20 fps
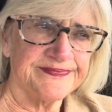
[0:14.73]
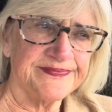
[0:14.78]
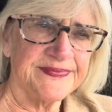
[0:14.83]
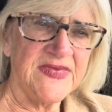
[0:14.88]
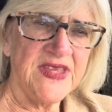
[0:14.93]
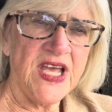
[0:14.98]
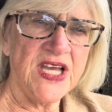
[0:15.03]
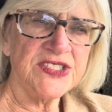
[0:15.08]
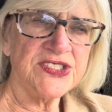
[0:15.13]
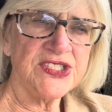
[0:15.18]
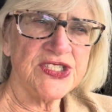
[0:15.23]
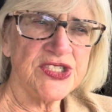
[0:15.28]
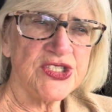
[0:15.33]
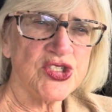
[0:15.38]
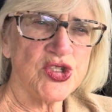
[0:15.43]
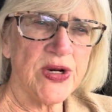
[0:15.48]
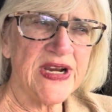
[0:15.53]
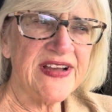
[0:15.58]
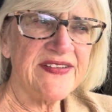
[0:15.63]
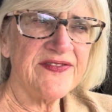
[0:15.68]
not just
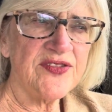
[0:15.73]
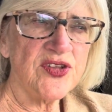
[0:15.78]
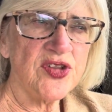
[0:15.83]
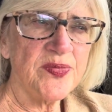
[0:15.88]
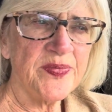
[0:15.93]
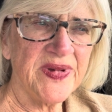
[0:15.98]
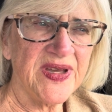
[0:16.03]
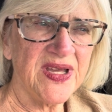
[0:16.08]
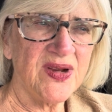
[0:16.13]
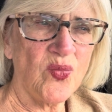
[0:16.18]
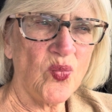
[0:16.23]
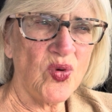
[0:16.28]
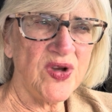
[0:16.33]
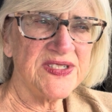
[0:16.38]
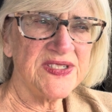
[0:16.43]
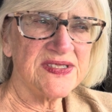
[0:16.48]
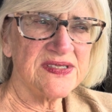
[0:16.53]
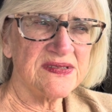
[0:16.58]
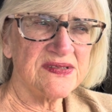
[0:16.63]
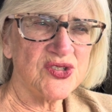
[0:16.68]
travel, but
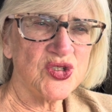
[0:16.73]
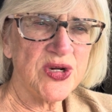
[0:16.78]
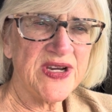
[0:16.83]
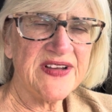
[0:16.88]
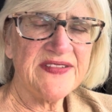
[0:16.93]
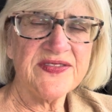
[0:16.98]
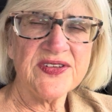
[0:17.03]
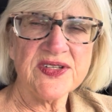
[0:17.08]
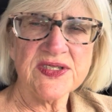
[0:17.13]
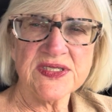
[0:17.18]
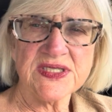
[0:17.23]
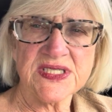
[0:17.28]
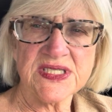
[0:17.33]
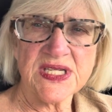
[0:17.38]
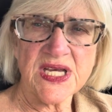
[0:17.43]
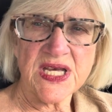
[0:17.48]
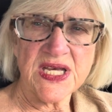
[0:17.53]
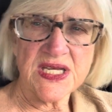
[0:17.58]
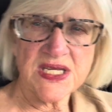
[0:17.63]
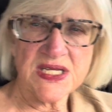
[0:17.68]
what travel
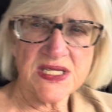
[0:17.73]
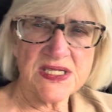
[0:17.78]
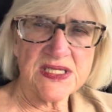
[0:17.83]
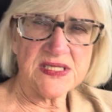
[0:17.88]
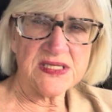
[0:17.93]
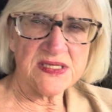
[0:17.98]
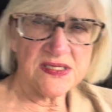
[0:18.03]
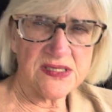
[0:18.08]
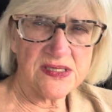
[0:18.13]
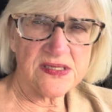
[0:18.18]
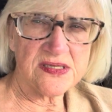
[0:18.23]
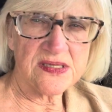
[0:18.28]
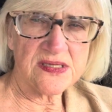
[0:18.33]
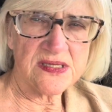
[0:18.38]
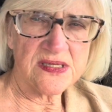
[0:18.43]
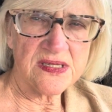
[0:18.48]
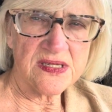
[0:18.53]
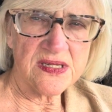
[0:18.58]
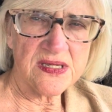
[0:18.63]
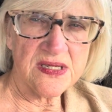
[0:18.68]
does
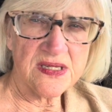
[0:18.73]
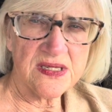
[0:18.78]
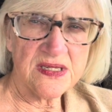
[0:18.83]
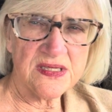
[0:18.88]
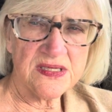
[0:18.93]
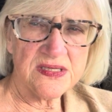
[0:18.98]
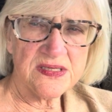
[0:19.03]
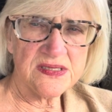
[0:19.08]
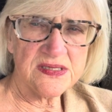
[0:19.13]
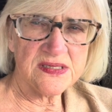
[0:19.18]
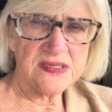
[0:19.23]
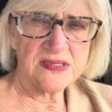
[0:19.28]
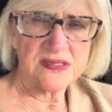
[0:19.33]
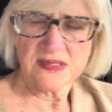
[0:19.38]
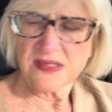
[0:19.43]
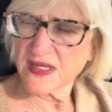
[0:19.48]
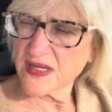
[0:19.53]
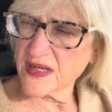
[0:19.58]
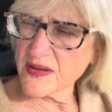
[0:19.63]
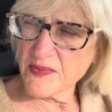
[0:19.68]

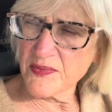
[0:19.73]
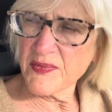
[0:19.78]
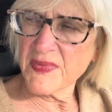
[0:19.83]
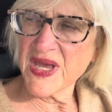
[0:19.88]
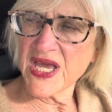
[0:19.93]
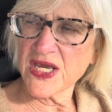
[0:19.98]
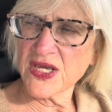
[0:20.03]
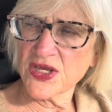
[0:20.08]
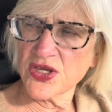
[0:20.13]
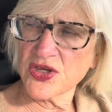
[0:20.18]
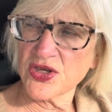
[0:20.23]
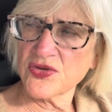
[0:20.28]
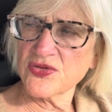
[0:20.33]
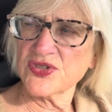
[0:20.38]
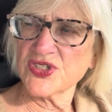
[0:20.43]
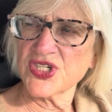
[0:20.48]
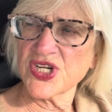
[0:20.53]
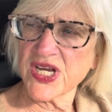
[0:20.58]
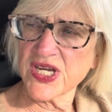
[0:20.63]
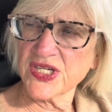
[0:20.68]
is make you
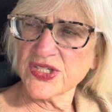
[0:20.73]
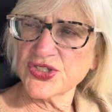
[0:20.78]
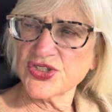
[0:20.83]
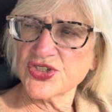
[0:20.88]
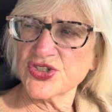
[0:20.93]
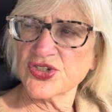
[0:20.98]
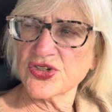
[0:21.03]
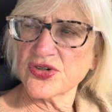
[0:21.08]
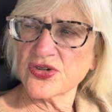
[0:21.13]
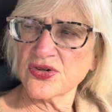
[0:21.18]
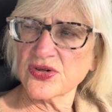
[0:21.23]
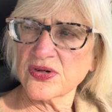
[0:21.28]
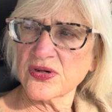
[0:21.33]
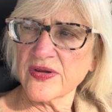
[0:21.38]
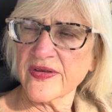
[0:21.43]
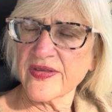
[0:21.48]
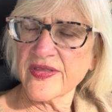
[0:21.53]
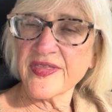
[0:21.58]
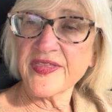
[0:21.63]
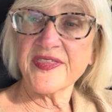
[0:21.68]
change your
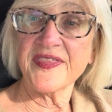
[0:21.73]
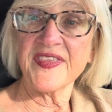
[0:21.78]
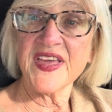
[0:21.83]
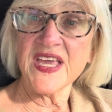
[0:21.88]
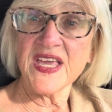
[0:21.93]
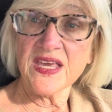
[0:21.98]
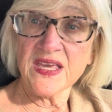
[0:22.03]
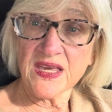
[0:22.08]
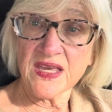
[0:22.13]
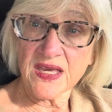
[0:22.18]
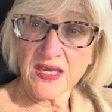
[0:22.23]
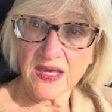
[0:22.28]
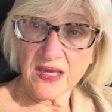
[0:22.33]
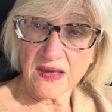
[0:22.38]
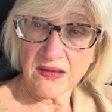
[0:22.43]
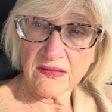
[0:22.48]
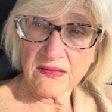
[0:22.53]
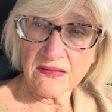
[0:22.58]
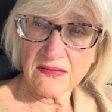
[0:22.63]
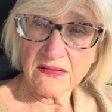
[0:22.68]

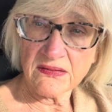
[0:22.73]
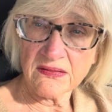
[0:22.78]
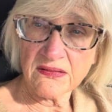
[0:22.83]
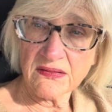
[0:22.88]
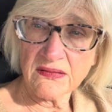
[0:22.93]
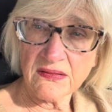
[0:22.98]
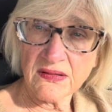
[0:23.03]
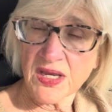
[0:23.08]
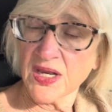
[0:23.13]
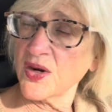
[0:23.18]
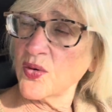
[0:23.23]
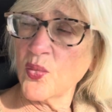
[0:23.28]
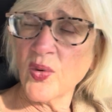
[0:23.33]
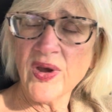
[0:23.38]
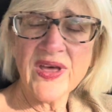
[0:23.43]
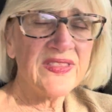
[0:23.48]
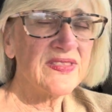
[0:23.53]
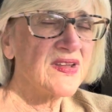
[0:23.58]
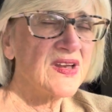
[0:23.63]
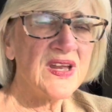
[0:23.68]
thinking in a
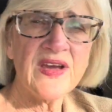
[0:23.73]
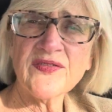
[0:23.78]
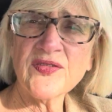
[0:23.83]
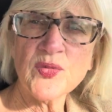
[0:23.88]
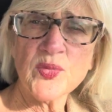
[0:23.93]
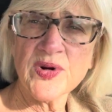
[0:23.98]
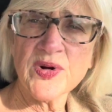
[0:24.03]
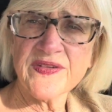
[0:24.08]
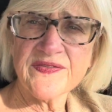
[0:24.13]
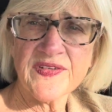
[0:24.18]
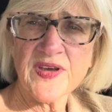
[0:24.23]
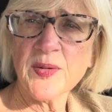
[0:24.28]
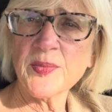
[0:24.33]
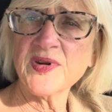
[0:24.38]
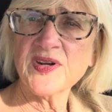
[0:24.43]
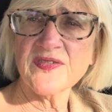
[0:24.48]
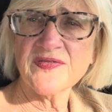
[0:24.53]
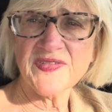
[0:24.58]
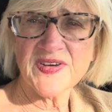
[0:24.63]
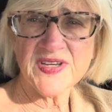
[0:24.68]
way that never would have
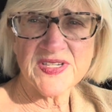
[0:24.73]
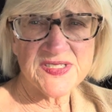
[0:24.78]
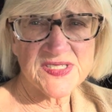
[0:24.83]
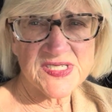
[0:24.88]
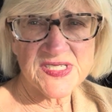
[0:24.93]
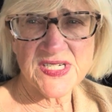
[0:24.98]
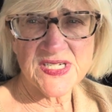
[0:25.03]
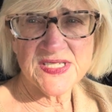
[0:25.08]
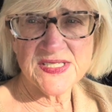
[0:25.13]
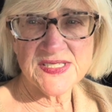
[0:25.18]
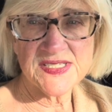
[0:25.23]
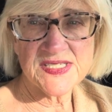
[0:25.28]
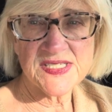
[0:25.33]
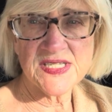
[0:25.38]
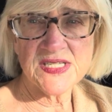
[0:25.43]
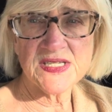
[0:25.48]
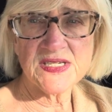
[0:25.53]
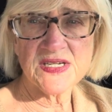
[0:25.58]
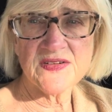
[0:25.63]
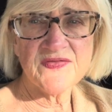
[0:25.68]
happened if I'd stayed in
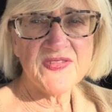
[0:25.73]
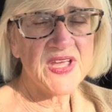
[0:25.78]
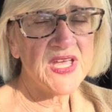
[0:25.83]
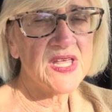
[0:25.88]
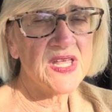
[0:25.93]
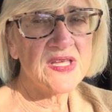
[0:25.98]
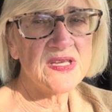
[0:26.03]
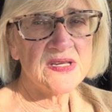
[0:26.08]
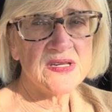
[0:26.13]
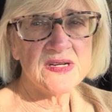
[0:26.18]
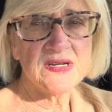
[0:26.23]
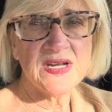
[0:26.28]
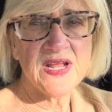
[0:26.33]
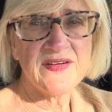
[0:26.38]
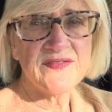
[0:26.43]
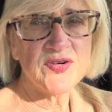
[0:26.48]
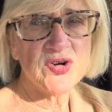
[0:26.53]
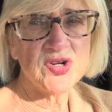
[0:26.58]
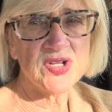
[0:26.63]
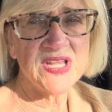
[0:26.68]
Silicon Valley and
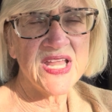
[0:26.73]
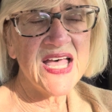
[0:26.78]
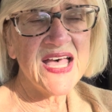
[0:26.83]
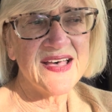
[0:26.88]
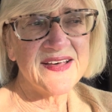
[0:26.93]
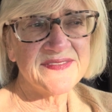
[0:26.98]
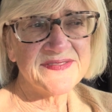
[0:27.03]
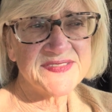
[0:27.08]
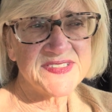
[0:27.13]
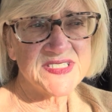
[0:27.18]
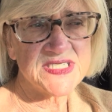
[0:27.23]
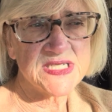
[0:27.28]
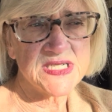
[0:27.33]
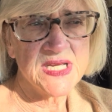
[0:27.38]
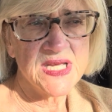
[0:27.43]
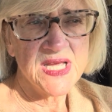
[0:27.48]
never left.